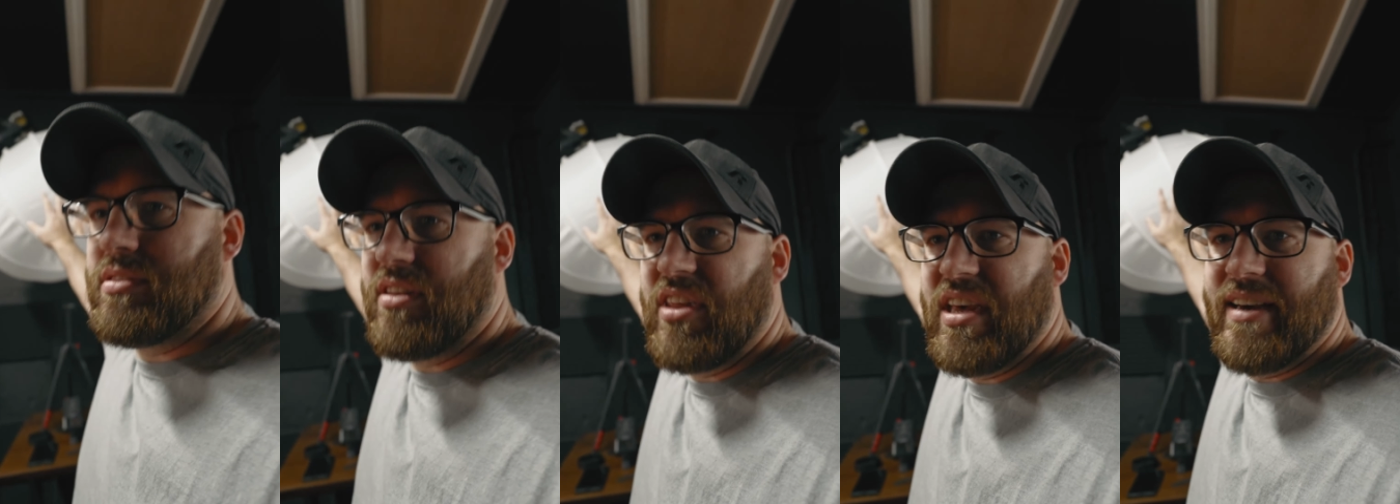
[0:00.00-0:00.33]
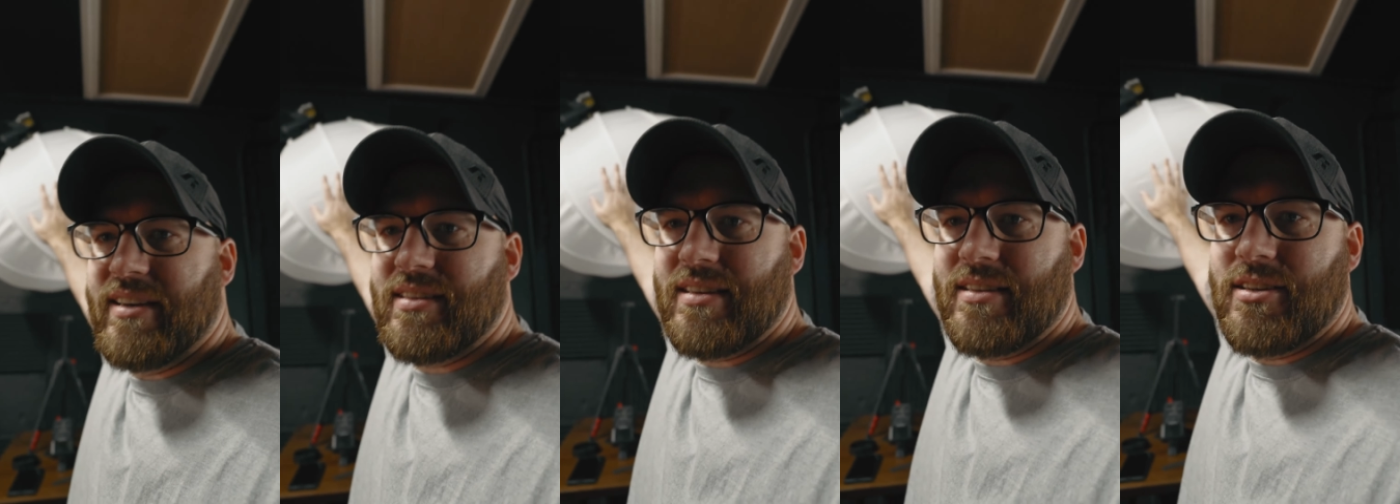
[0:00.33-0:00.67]

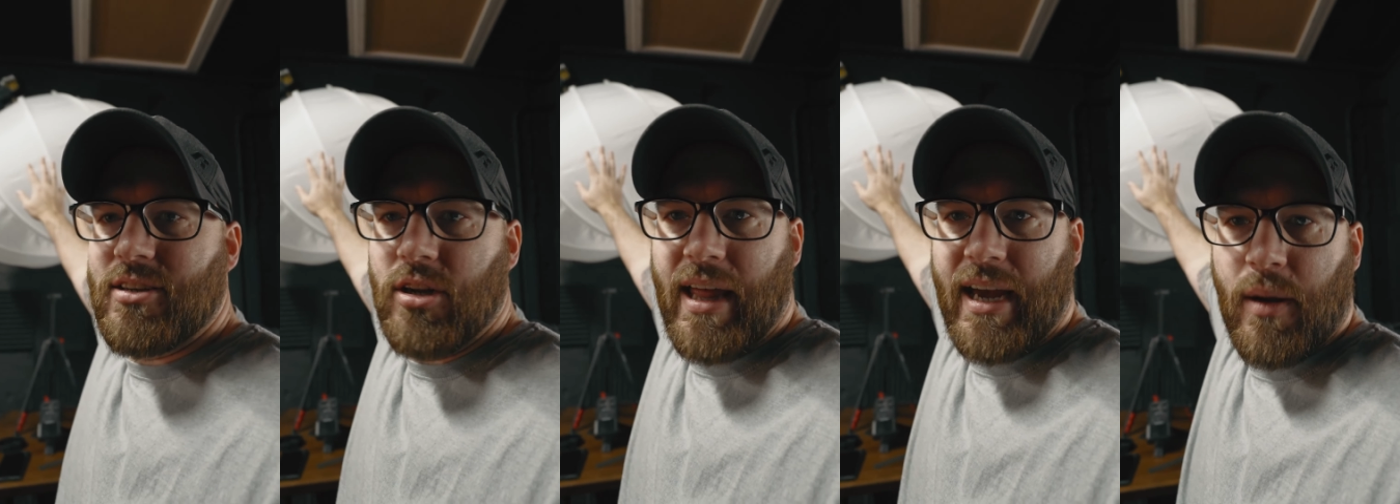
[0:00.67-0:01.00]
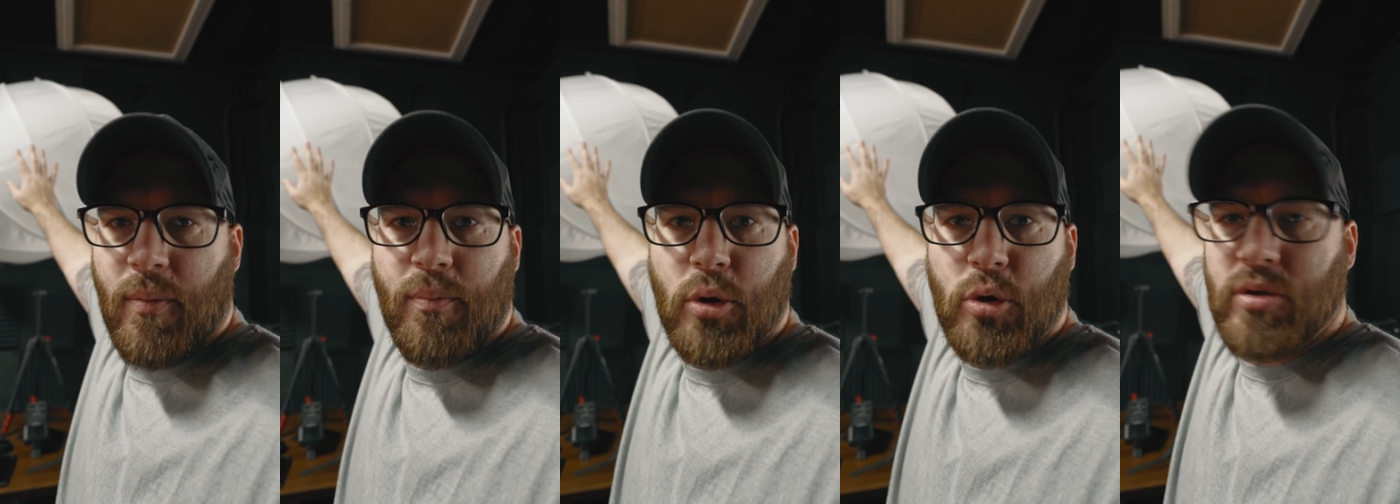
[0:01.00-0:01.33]
this to
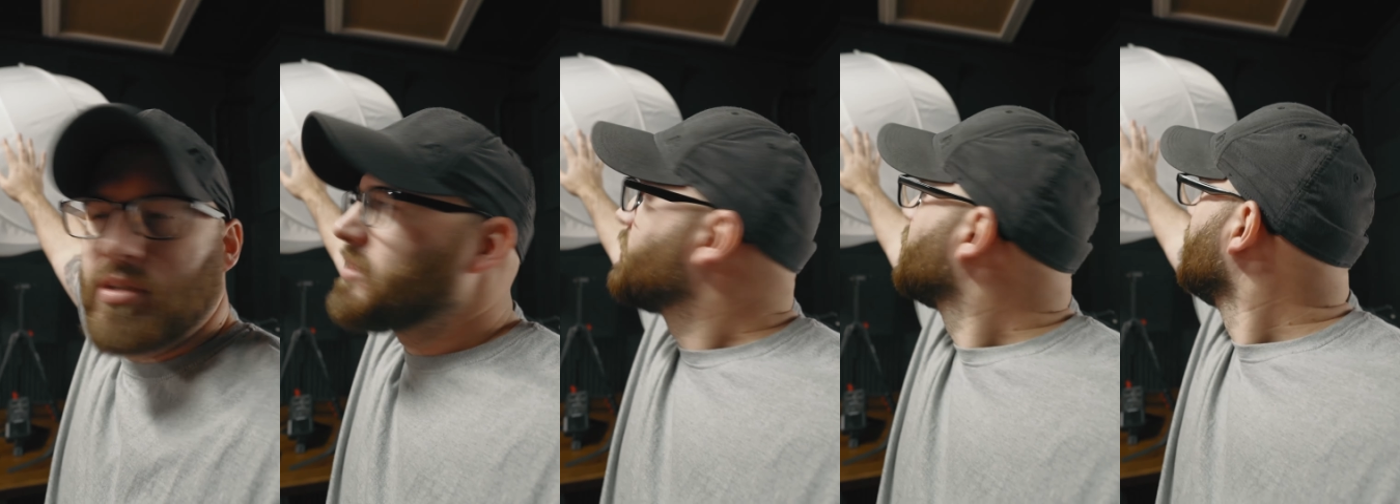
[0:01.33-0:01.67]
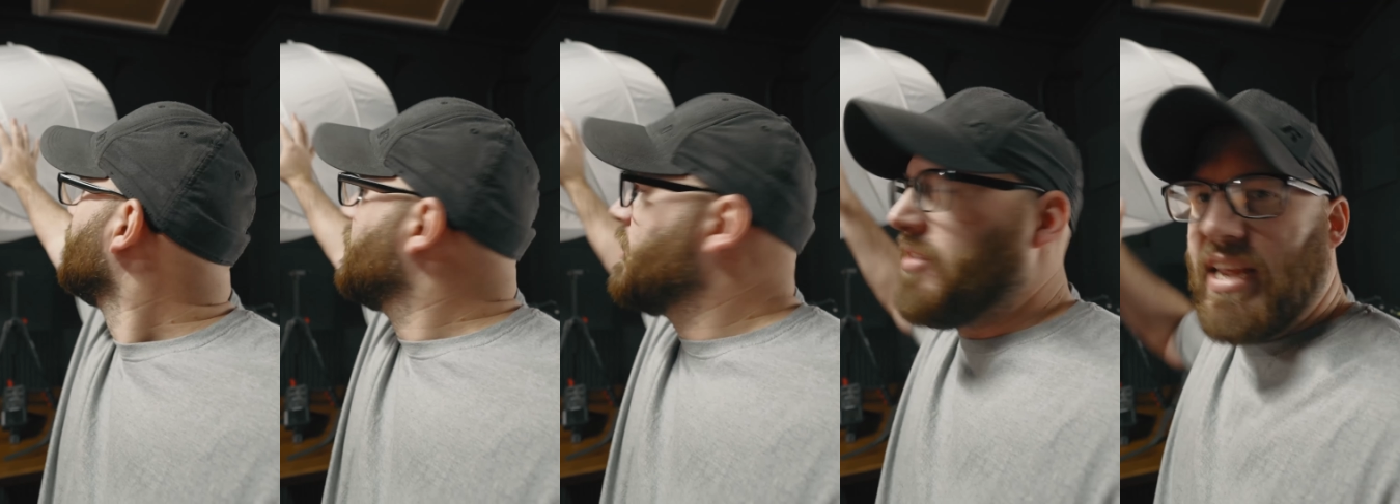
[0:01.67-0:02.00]
like boost
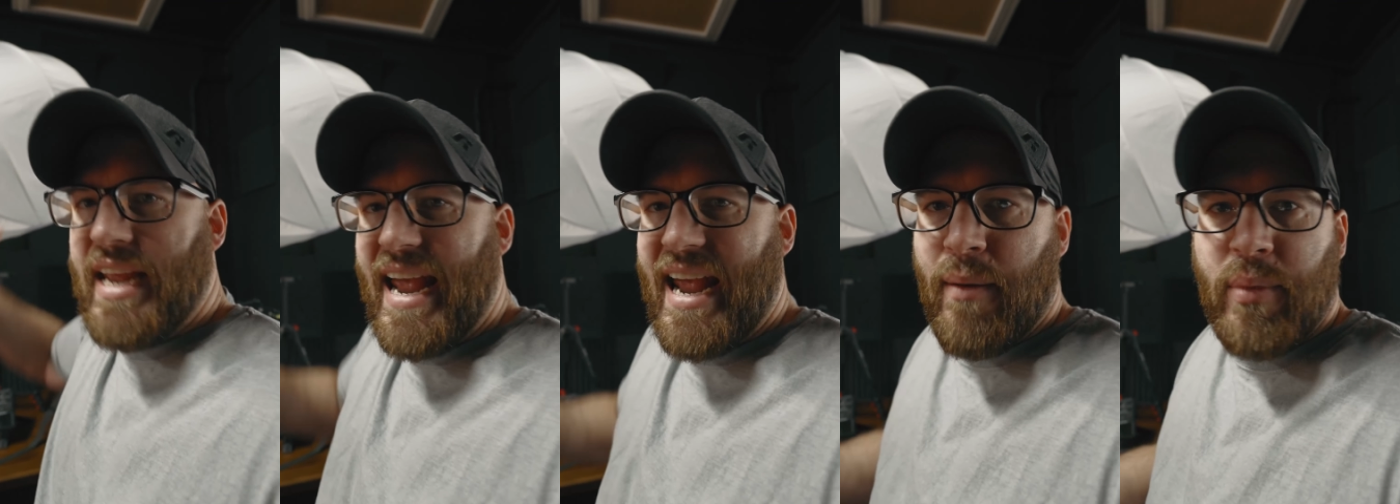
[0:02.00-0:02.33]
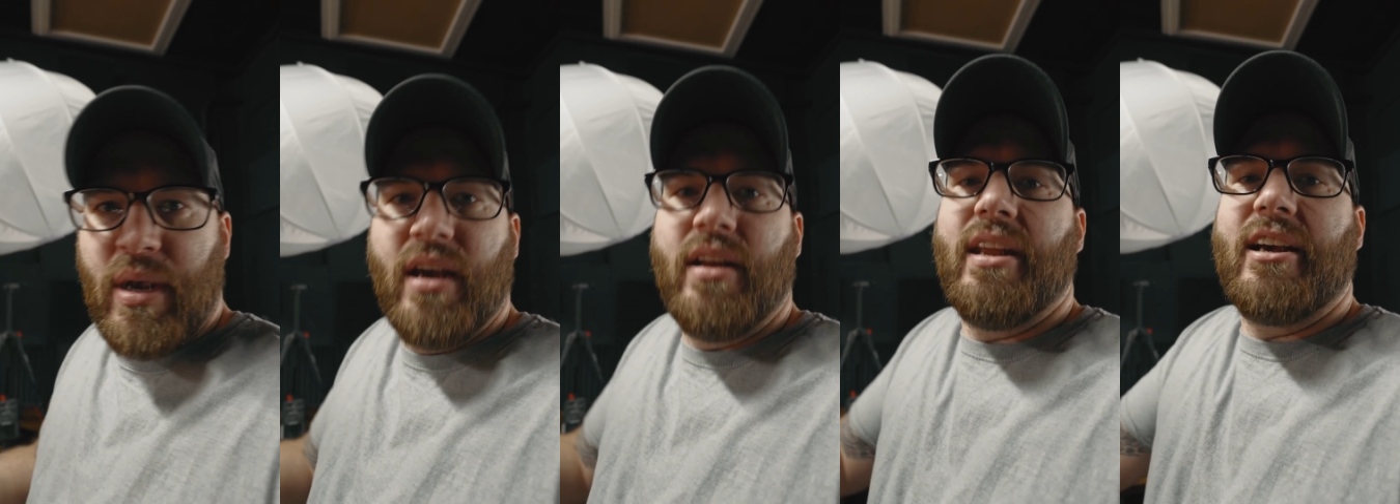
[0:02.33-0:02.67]
the
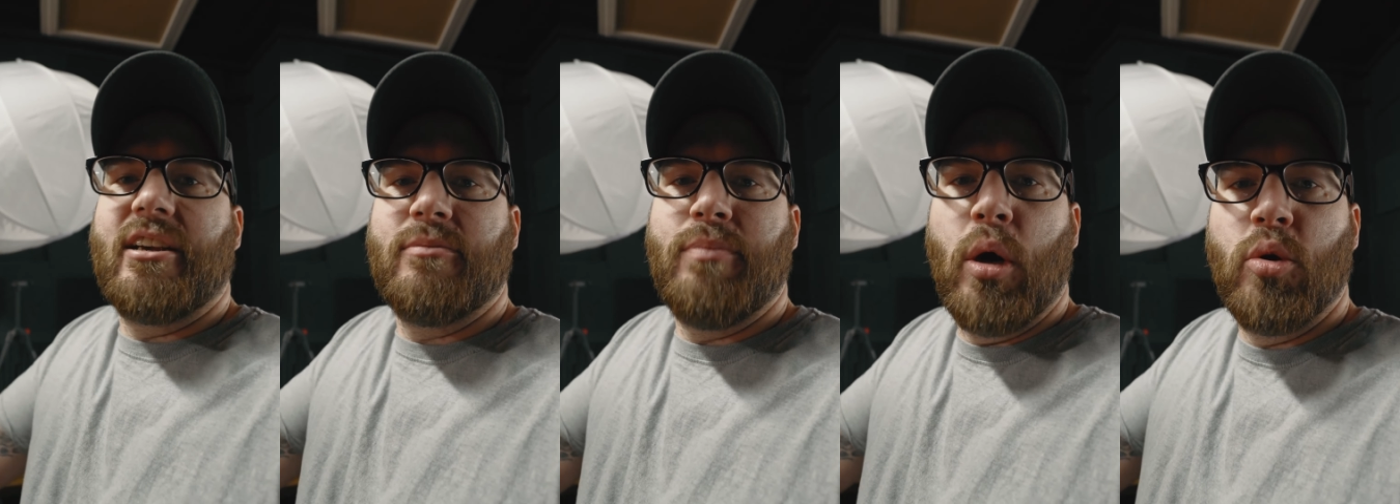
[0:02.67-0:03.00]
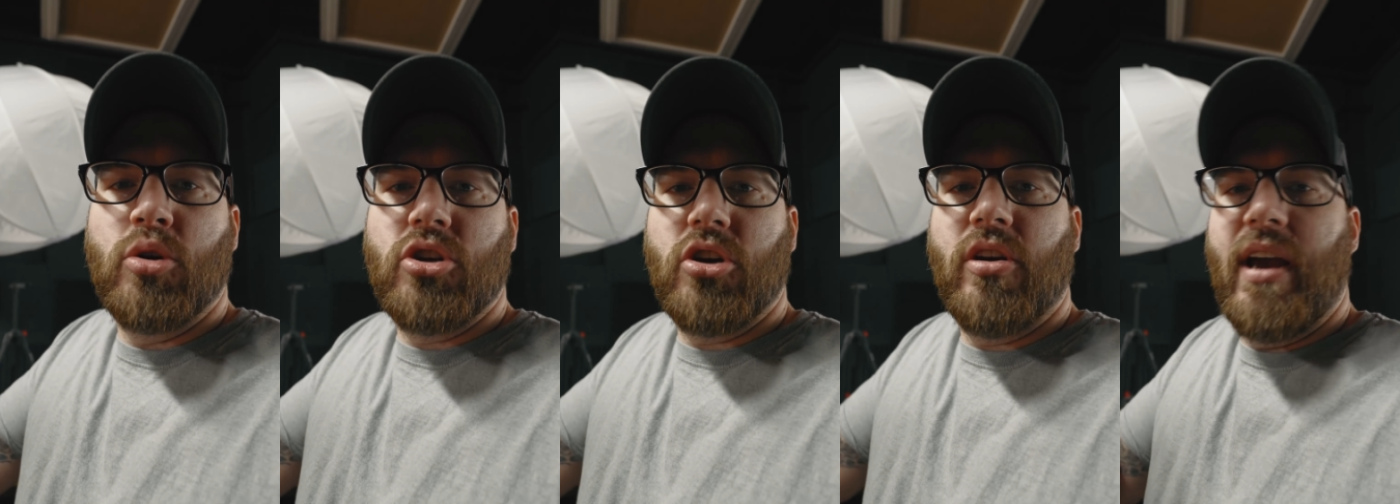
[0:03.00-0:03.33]
ambient exposure